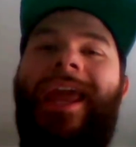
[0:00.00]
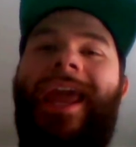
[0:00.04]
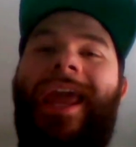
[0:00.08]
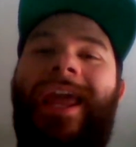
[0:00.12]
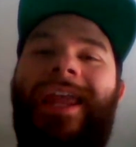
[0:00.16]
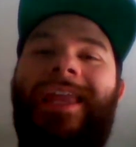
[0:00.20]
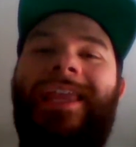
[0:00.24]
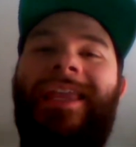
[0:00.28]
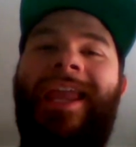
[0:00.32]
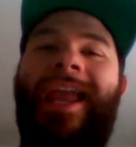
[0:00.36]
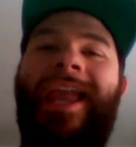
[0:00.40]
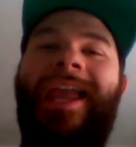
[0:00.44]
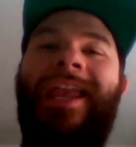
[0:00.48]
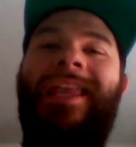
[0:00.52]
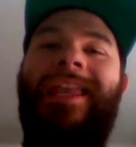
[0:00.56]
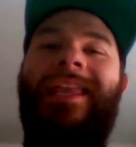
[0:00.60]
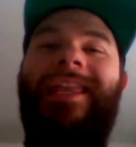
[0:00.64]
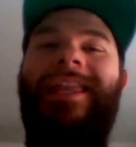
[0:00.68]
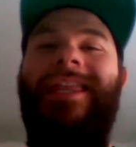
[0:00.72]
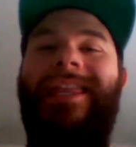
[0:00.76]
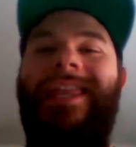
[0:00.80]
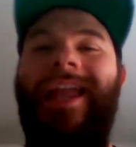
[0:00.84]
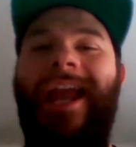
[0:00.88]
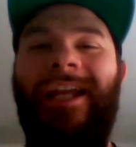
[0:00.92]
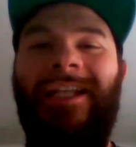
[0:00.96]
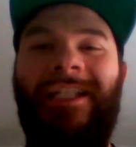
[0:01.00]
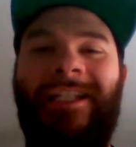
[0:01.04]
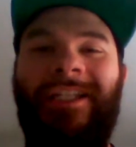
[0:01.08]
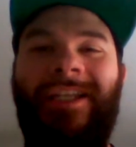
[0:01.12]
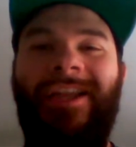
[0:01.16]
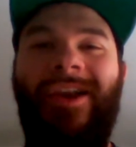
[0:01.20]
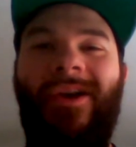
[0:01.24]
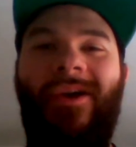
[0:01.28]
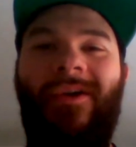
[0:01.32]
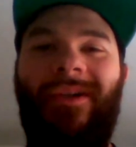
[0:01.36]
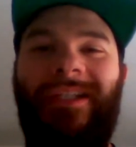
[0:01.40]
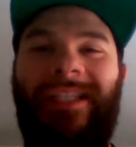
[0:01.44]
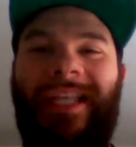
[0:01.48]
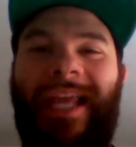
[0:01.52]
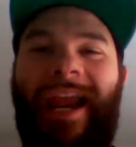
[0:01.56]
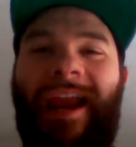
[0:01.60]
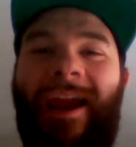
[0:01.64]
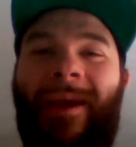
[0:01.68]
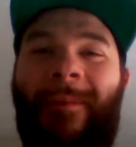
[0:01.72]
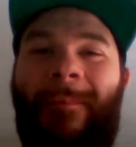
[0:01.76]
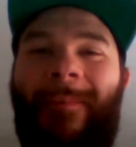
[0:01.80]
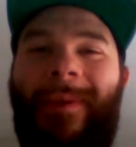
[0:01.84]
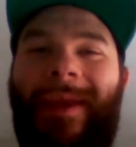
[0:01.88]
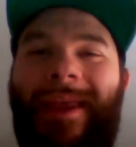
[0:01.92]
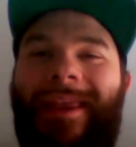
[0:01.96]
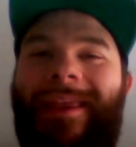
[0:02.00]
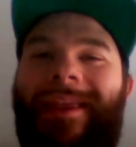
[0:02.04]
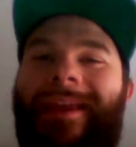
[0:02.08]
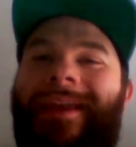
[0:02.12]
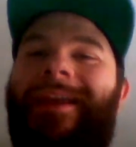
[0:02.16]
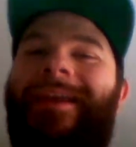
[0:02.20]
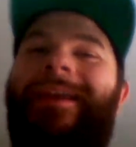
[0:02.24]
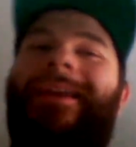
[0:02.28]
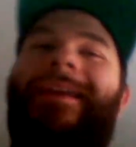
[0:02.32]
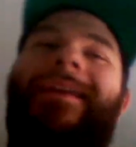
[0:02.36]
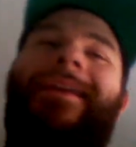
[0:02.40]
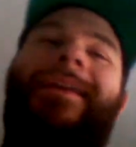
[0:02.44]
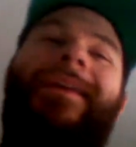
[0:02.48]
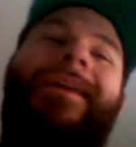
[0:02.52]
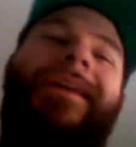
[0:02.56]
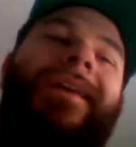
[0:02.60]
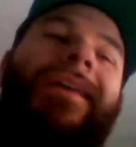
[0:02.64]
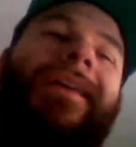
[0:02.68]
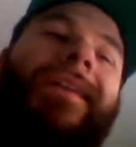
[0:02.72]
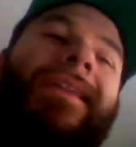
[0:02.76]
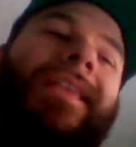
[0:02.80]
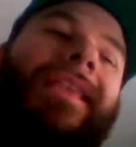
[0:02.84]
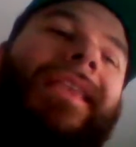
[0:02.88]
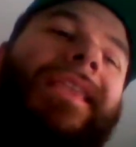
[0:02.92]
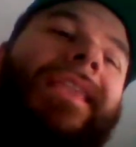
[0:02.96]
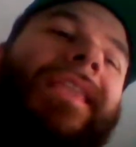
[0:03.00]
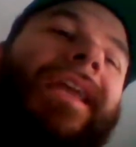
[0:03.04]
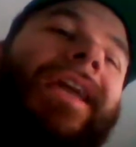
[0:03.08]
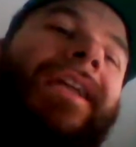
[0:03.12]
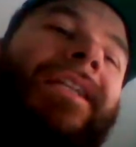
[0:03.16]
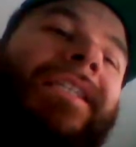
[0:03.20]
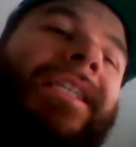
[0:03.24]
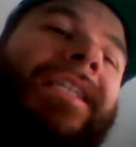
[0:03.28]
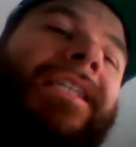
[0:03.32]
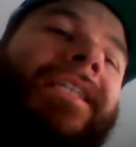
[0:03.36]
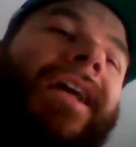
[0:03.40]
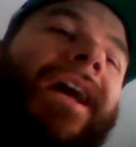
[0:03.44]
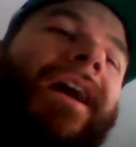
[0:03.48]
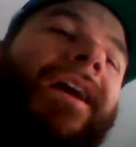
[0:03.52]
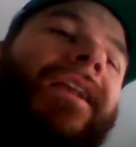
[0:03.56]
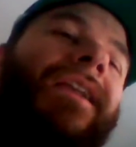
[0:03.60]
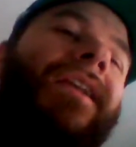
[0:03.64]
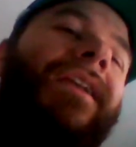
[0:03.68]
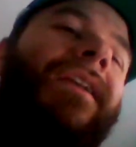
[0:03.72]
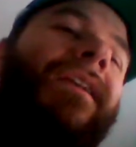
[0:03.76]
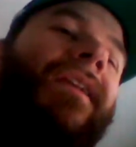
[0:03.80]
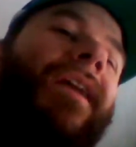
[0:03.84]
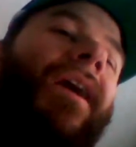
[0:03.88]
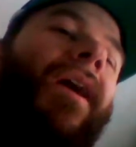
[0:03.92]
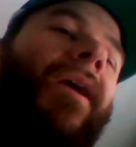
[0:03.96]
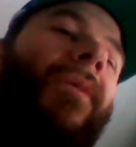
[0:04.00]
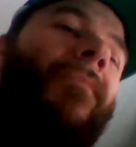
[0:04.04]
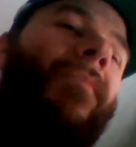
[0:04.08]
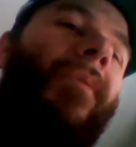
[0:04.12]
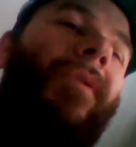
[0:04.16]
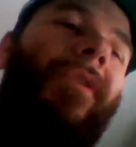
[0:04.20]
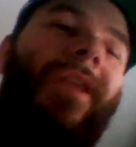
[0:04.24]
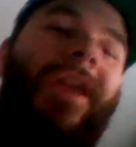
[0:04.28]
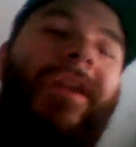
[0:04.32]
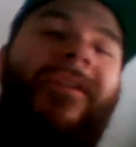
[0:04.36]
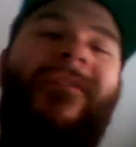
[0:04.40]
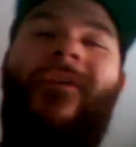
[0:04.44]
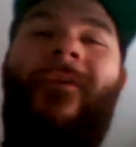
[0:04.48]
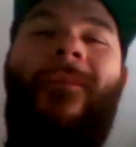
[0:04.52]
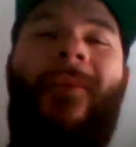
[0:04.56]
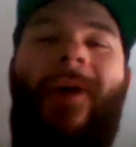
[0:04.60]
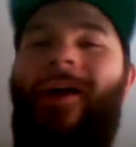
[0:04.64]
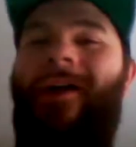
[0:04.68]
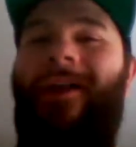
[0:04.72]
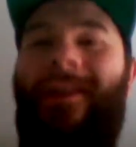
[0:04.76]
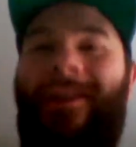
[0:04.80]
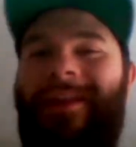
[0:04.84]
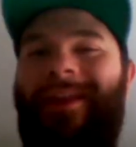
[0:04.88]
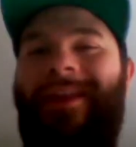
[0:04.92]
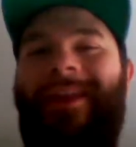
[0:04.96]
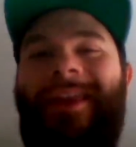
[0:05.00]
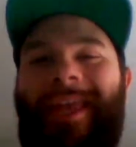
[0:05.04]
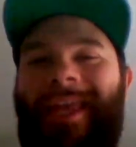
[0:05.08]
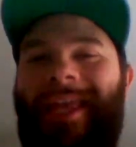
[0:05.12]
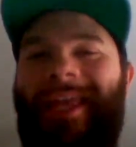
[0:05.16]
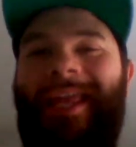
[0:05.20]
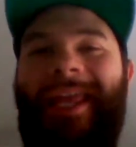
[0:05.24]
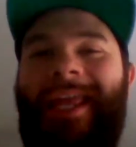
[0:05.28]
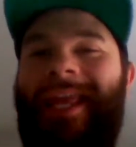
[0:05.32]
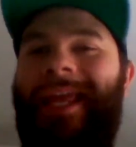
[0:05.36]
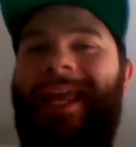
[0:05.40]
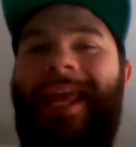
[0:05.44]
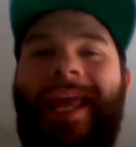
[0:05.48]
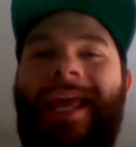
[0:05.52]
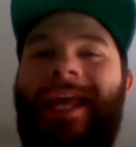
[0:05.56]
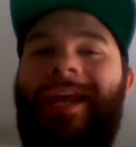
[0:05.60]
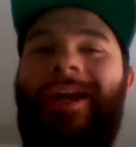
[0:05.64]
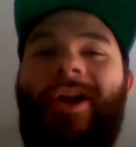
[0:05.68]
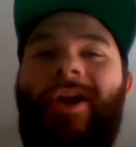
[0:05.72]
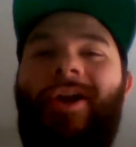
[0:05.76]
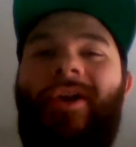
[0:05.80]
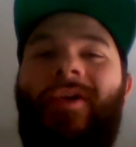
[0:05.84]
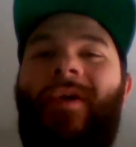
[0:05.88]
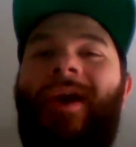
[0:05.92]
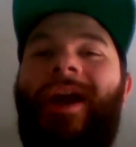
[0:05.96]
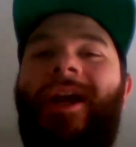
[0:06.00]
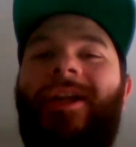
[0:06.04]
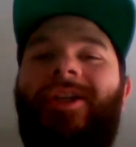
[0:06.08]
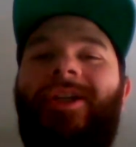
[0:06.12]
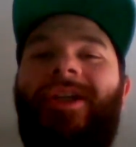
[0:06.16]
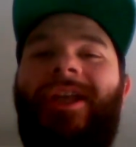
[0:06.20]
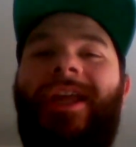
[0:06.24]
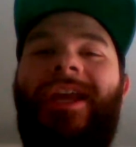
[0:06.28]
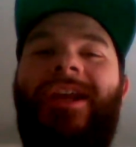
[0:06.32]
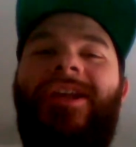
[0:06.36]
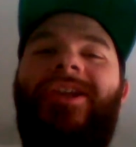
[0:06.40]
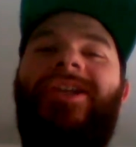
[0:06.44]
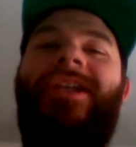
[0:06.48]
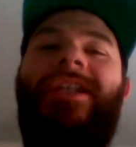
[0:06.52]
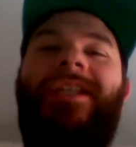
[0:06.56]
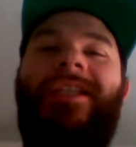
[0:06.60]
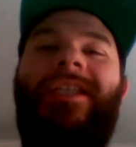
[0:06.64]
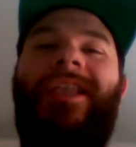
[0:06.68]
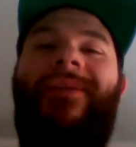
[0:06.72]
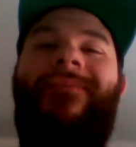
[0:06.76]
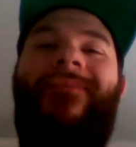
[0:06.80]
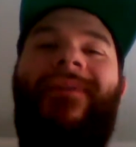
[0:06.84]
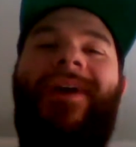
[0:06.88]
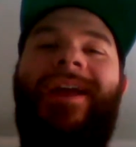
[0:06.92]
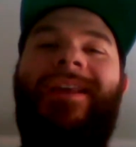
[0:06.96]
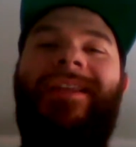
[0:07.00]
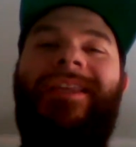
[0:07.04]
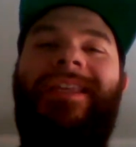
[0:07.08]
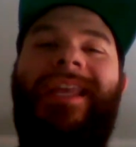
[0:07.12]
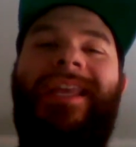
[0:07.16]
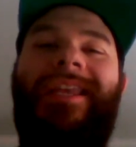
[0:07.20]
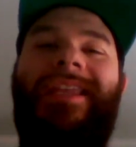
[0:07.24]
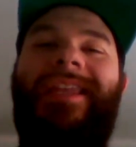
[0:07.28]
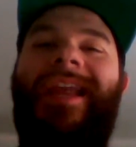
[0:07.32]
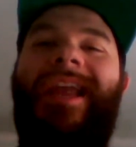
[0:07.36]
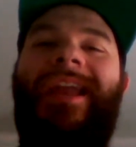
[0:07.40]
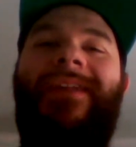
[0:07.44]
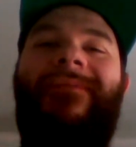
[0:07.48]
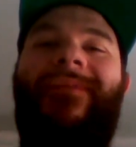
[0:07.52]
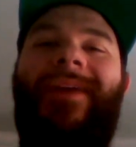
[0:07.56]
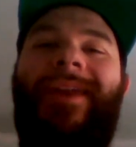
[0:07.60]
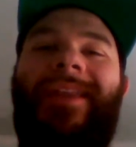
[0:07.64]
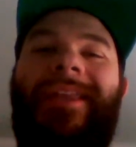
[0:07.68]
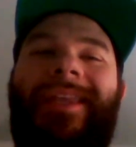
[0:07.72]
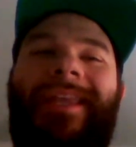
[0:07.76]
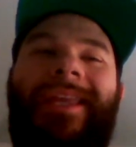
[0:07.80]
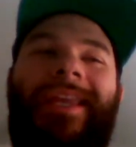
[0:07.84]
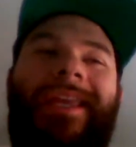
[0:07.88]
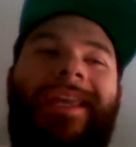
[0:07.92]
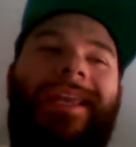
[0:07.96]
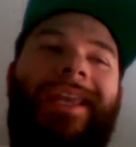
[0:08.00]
ended, this news happened. This is unbelievable. Congratulations, Lavonte David.